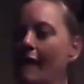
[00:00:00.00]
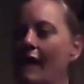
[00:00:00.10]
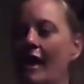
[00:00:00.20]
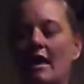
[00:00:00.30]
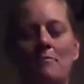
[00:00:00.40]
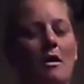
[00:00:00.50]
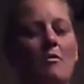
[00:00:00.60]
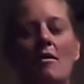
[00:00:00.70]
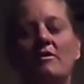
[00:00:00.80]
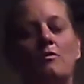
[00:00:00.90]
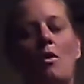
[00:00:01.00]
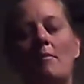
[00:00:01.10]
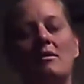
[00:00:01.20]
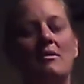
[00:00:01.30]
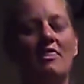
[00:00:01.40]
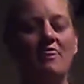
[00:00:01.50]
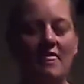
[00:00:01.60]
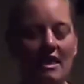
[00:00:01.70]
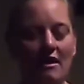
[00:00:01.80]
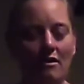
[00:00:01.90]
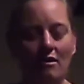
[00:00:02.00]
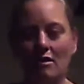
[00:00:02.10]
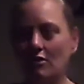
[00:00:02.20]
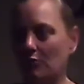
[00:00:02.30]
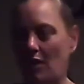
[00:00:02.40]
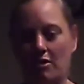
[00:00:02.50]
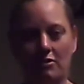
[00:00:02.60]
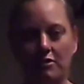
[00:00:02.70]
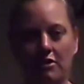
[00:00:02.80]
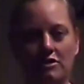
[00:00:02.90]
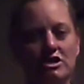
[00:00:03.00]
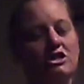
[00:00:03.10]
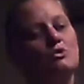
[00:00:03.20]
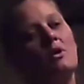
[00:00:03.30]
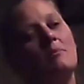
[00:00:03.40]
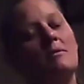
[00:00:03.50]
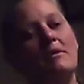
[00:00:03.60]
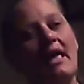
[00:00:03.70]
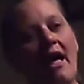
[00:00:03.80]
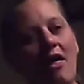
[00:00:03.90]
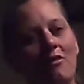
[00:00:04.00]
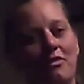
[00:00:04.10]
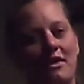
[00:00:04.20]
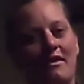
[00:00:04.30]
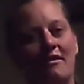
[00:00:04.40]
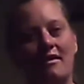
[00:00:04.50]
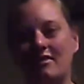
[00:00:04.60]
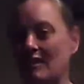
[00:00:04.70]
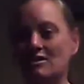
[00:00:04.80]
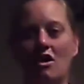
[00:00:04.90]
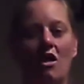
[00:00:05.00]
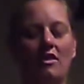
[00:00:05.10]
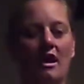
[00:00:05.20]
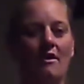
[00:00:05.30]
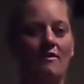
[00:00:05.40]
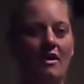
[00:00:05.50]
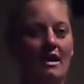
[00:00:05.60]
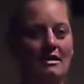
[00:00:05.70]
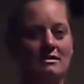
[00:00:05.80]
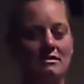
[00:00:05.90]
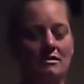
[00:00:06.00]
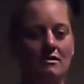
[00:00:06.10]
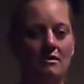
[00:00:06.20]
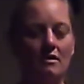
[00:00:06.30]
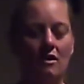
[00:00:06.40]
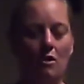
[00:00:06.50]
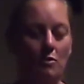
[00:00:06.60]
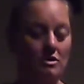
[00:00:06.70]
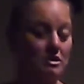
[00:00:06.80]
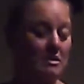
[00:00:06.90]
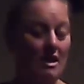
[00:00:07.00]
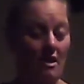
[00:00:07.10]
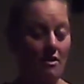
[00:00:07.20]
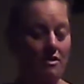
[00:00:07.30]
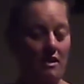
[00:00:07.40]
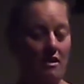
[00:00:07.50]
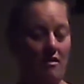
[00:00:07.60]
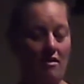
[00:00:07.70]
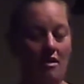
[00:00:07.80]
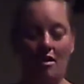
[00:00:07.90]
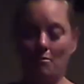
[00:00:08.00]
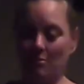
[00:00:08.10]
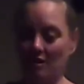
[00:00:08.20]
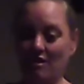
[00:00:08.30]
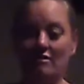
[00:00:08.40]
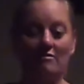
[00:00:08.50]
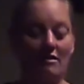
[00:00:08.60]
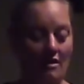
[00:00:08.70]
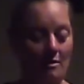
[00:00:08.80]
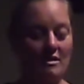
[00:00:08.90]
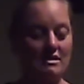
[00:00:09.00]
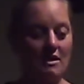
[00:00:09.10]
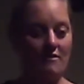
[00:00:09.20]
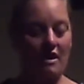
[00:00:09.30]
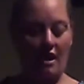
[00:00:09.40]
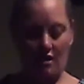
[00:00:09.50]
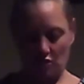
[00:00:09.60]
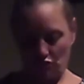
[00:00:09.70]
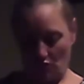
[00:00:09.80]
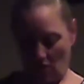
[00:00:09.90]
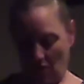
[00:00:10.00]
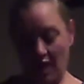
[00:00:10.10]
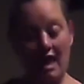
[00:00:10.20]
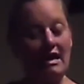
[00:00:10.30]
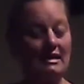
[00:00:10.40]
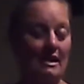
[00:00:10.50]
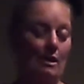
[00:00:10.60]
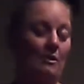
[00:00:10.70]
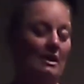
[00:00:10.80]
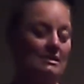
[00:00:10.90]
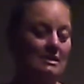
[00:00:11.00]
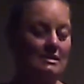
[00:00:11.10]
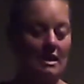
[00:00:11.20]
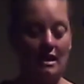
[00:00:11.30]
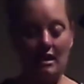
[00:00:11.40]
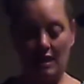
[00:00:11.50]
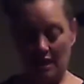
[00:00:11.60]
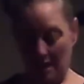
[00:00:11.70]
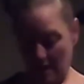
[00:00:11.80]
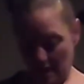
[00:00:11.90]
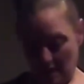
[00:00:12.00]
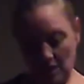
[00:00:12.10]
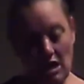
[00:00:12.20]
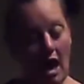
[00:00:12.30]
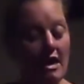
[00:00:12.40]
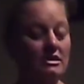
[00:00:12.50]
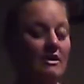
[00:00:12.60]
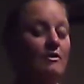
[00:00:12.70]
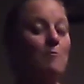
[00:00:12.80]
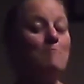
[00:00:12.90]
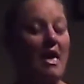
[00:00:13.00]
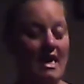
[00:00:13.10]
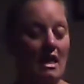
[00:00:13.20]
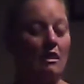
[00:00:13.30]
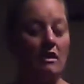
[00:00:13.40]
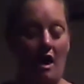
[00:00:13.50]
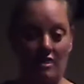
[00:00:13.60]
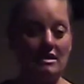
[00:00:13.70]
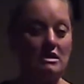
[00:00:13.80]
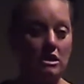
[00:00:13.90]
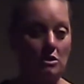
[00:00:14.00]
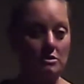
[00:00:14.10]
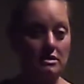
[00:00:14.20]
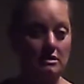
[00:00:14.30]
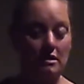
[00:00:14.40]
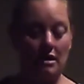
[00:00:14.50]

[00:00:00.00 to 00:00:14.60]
And my mom didn't want me to be thin, so I looked good. She just wanted me to be healthy. That's all that I ever asked, was to be healthy. But I let myself get out of control. Now, as I said, I used to have to make a lot of these clothes.